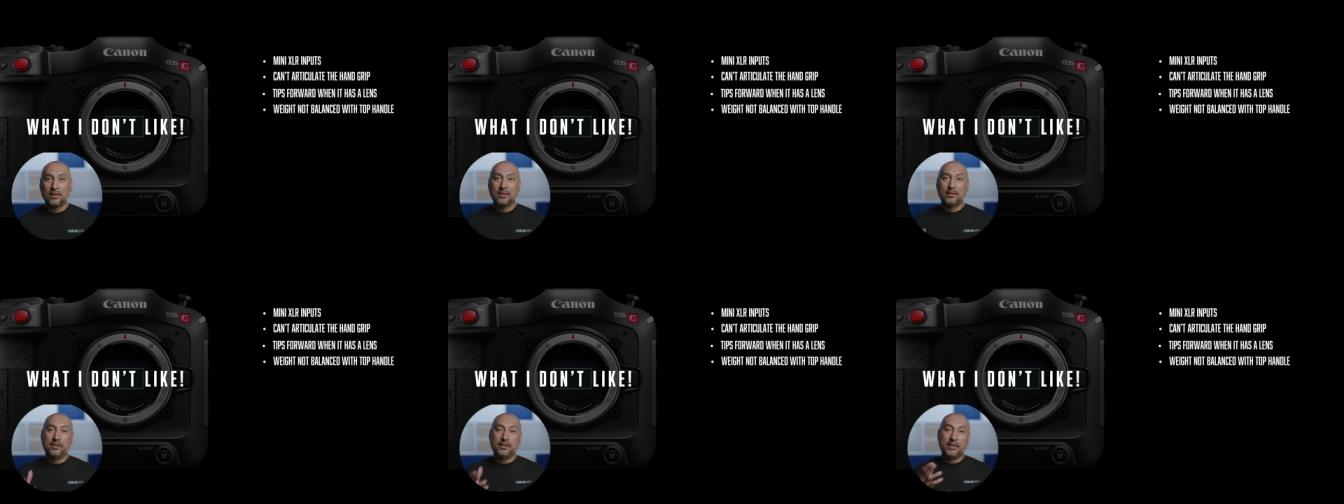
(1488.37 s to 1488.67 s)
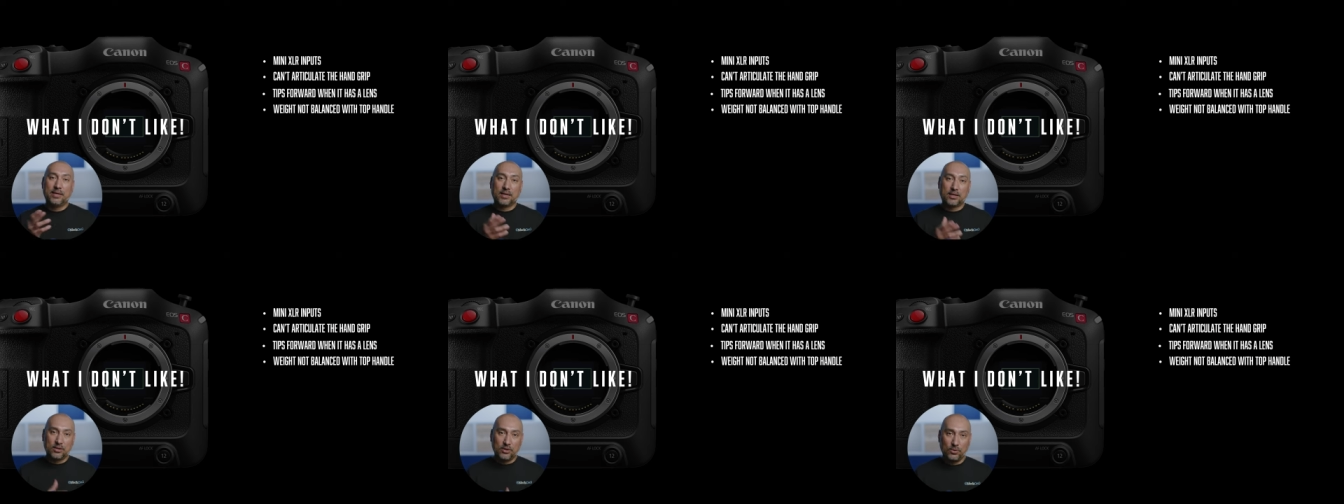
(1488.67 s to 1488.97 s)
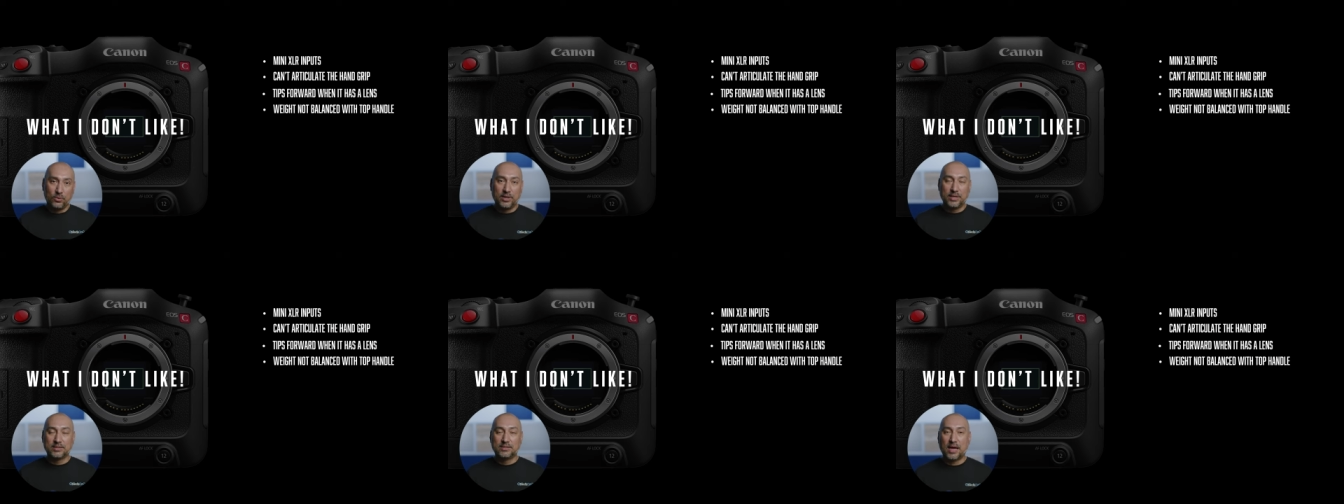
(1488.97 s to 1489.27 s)
the
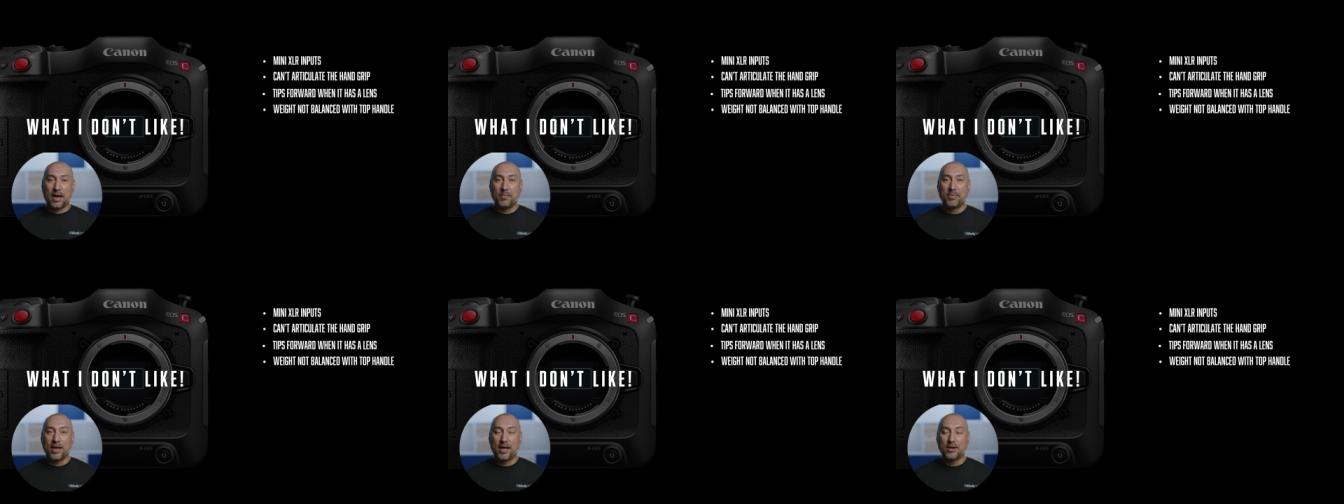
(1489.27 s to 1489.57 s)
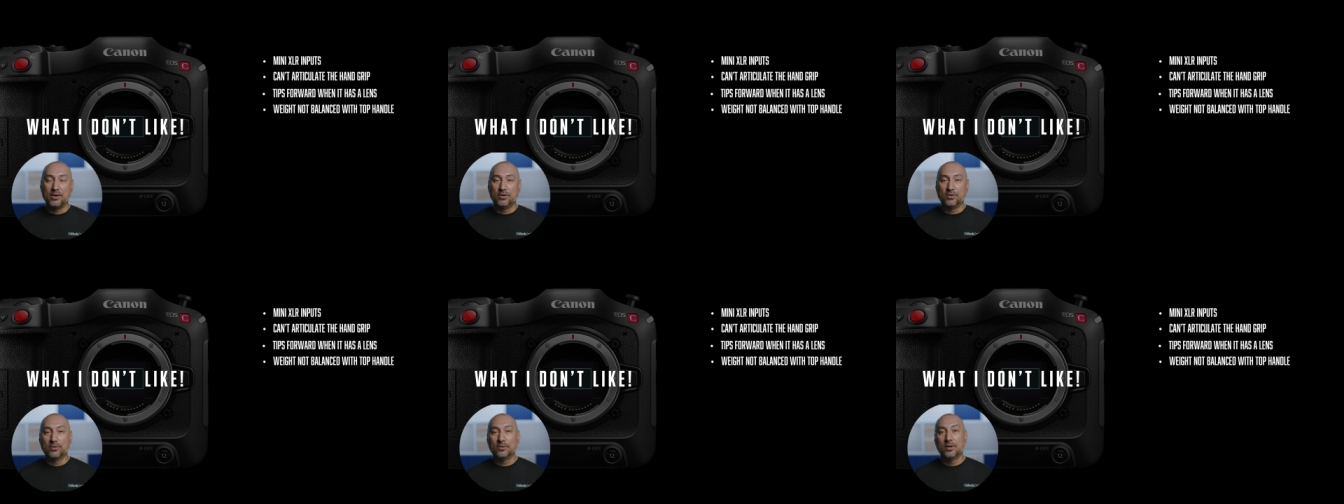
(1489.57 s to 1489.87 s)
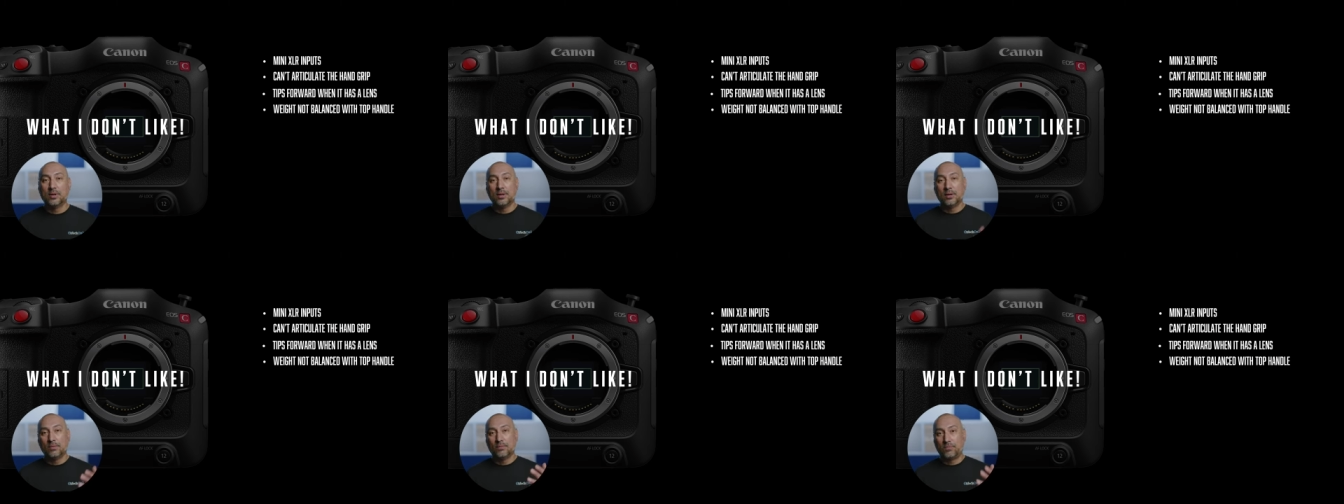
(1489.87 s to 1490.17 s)
included top handle
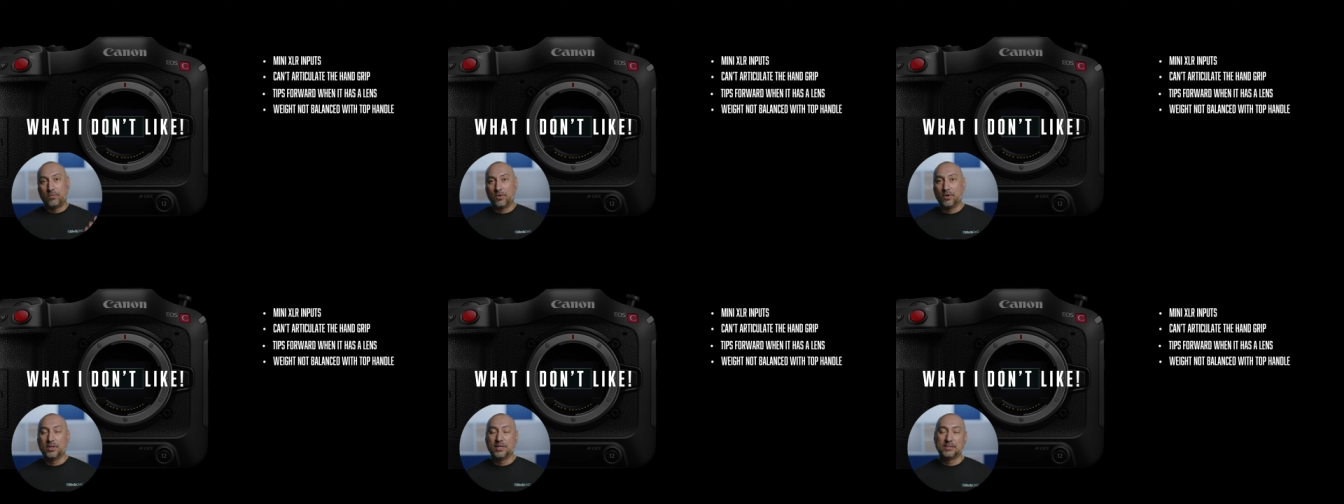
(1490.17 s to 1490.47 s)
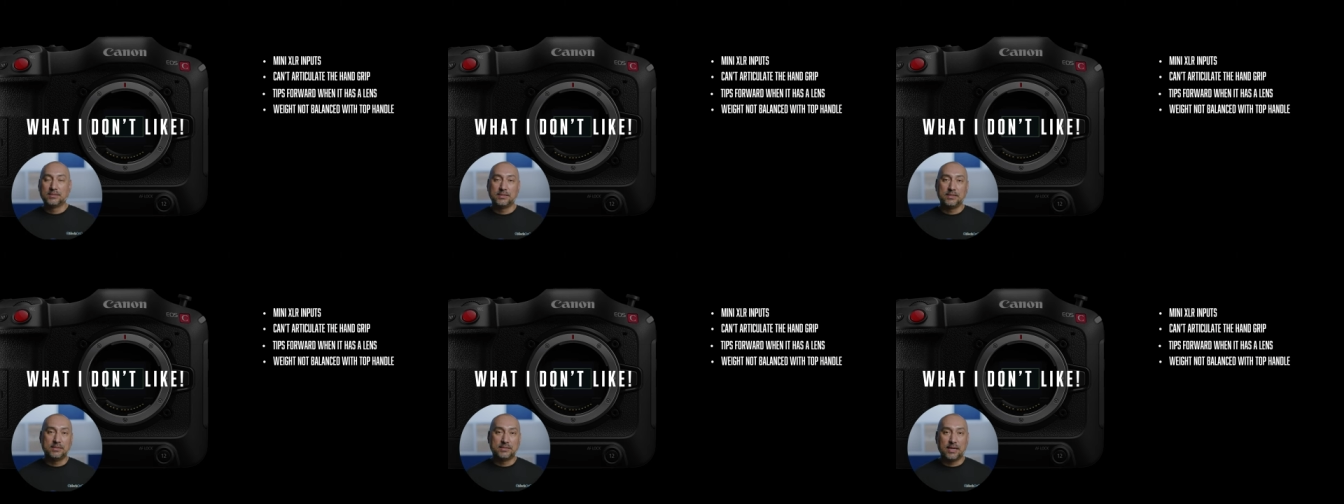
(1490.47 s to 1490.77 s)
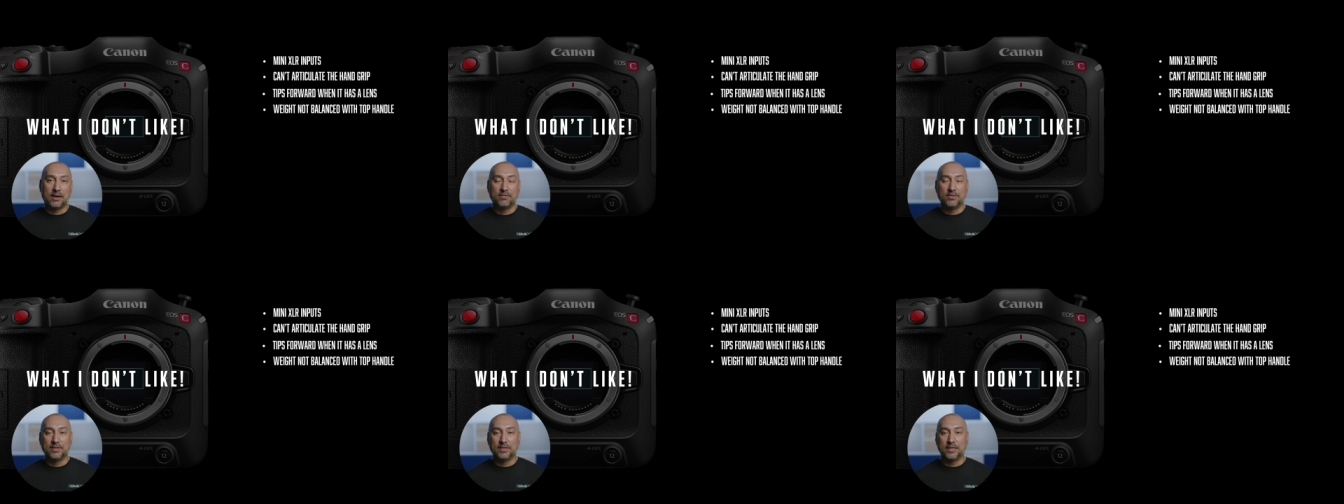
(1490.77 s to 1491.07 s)
for the
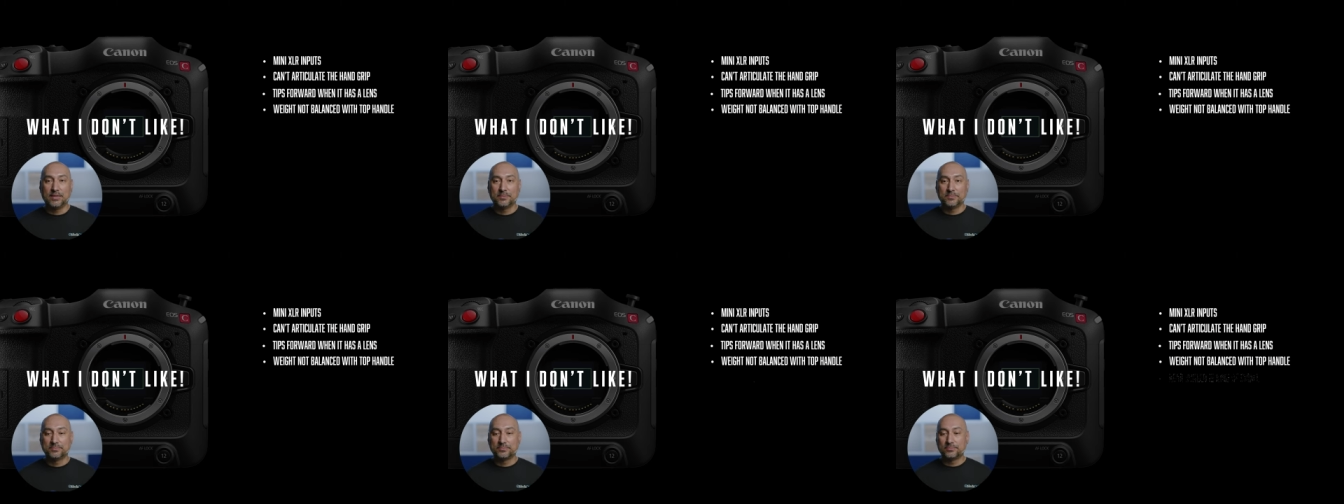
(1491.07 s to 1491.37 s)
C70.